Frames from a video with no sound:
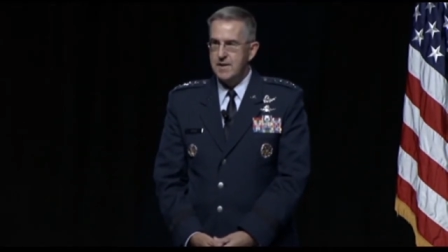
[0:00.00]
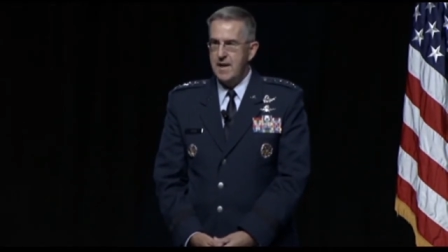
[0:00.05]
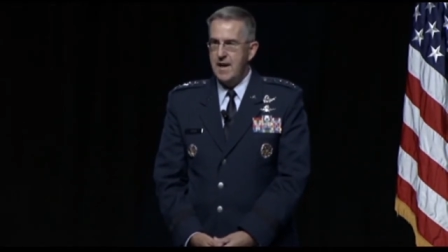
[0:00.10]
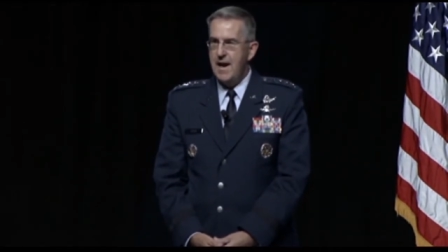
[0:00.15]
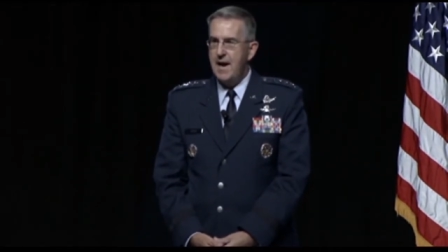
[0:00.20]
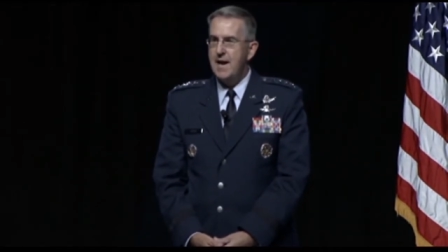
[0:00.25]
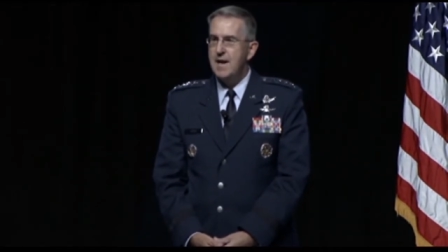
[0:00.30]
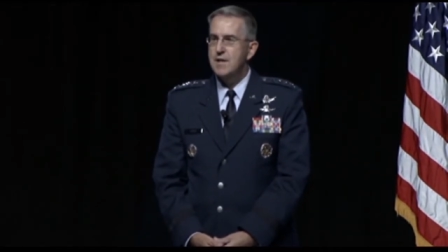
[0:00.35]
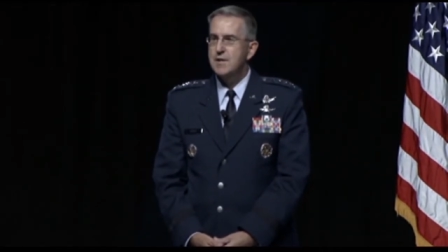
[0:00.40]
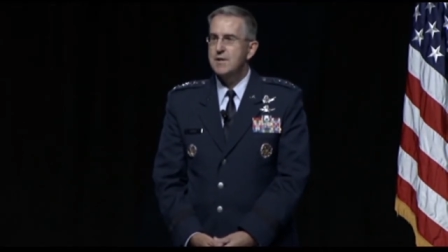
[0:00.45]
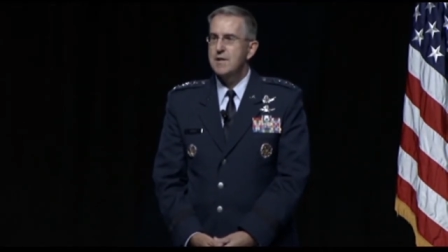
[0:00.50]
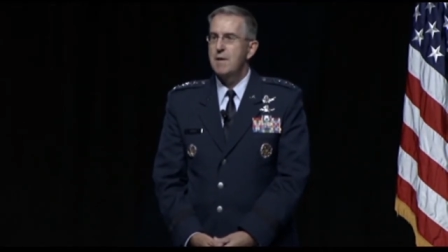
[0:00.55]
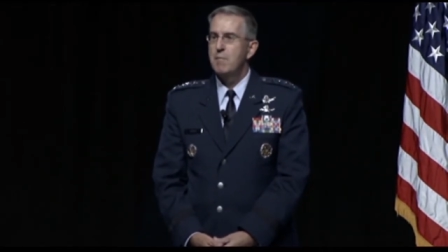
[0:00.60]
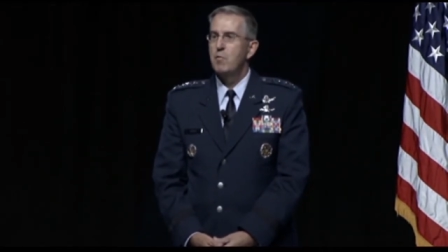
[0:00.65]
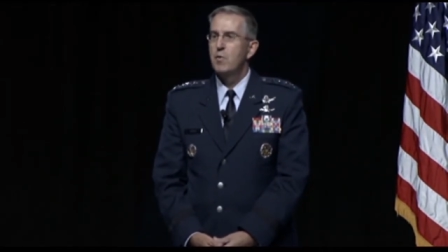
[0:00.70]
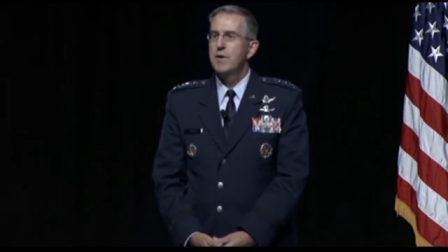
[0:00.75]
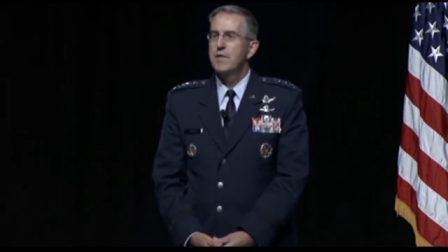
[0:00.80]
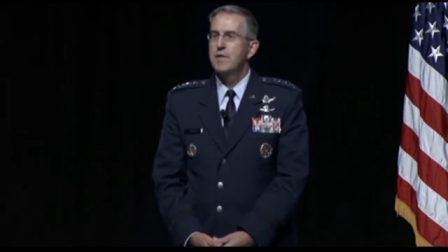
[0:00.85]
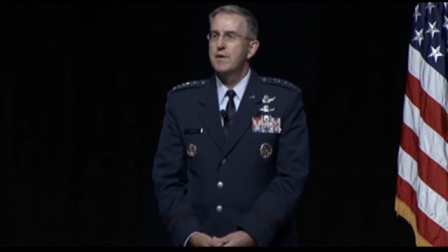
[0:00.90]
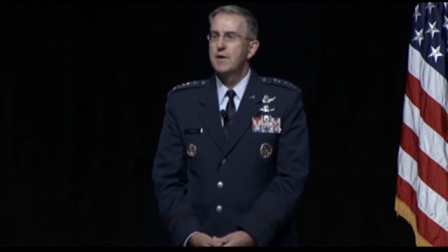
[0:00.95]
It's the
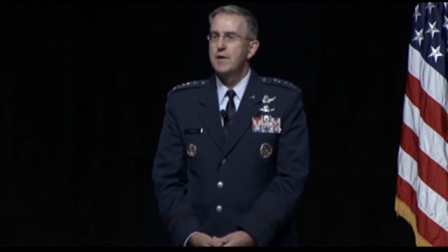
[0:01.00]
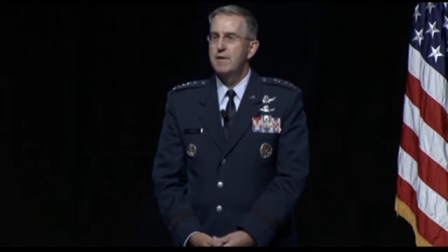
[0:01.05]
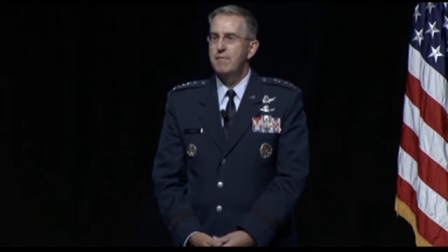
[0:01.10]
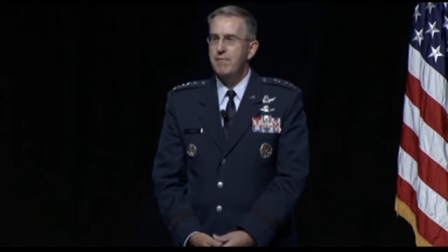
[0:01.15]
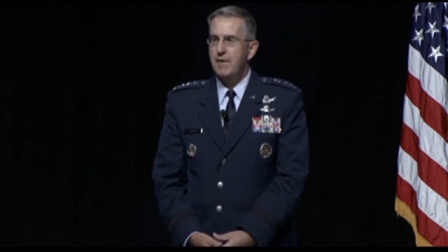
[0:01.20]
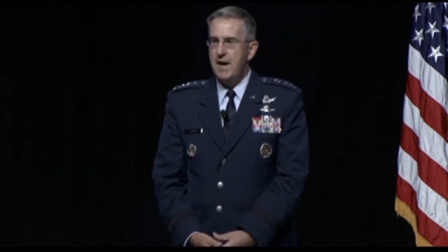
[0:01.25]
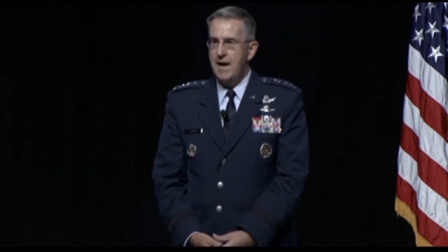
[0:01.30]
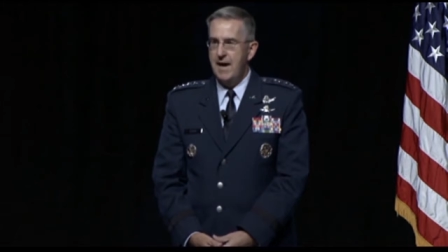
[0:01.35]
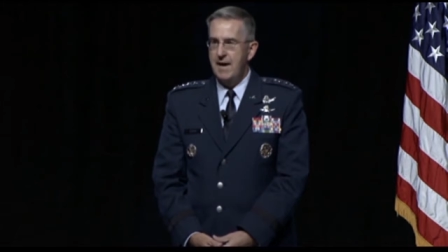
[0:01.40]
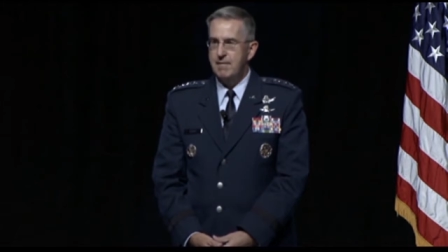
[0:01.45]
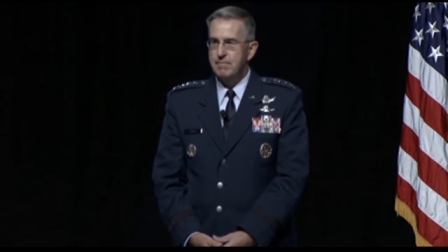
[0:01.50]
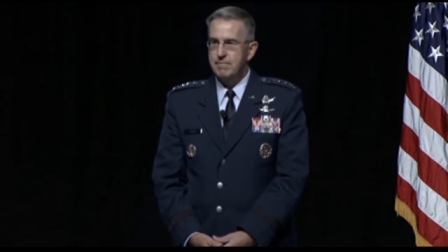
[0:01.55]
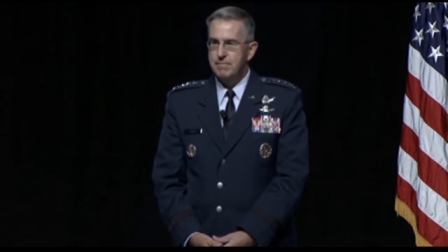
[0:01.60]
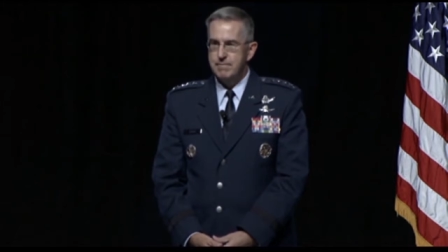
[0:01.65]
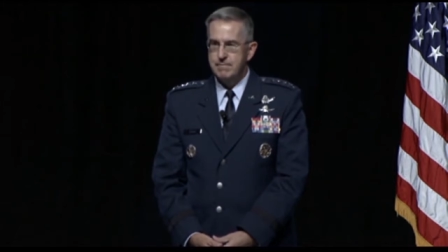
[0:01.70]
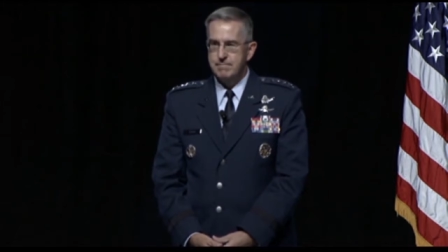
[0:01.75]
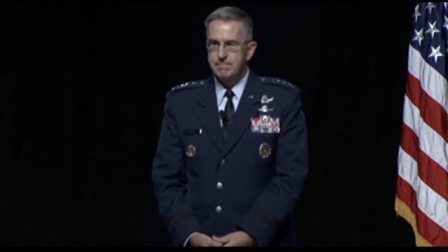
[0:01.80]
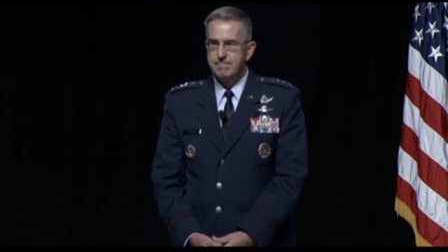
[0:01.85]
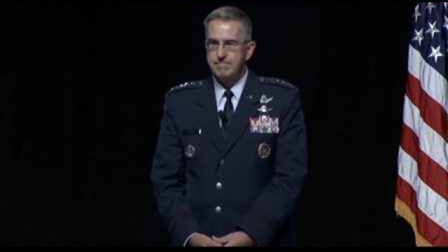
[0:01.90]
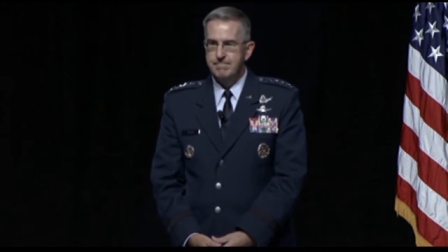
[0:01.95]
ASM
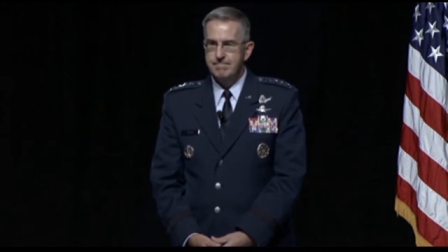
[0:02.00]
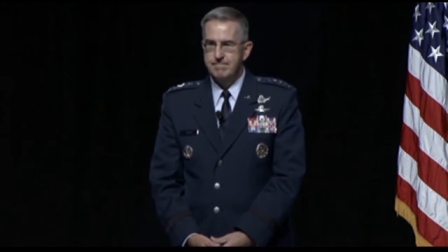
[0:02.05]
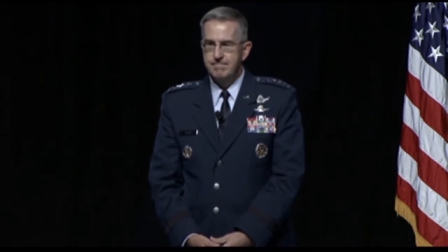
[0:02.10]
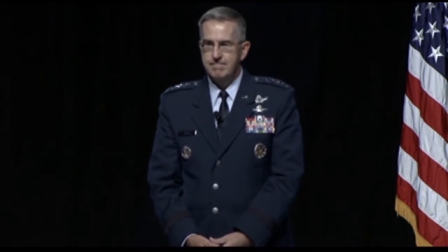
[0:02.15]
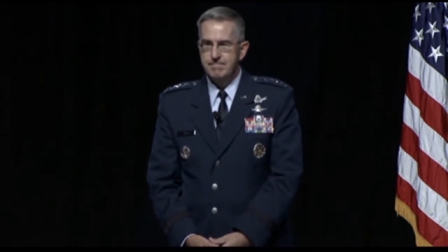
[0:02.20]
135.